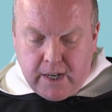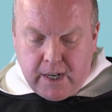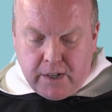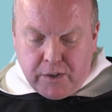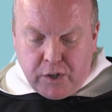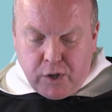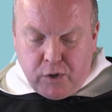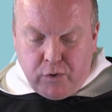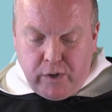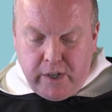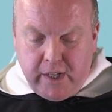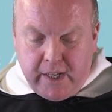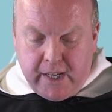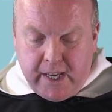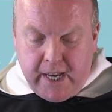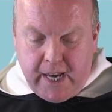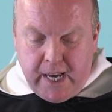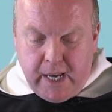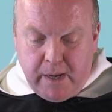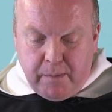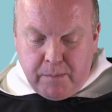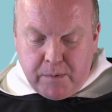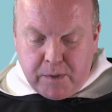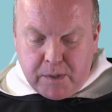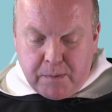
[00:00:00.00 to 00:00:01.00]
At the Greek
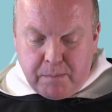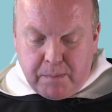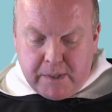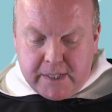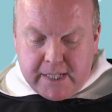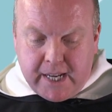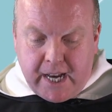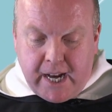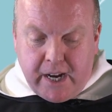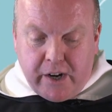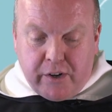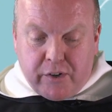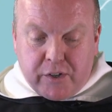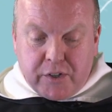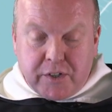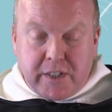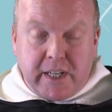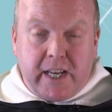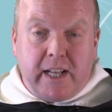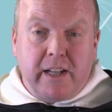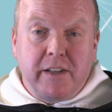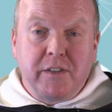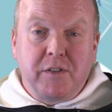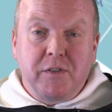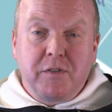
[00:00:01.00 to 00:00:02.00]
Games, Pythagoras
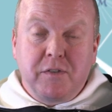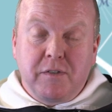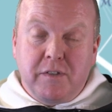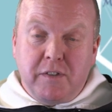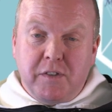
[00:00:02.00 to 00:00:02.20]
tells us,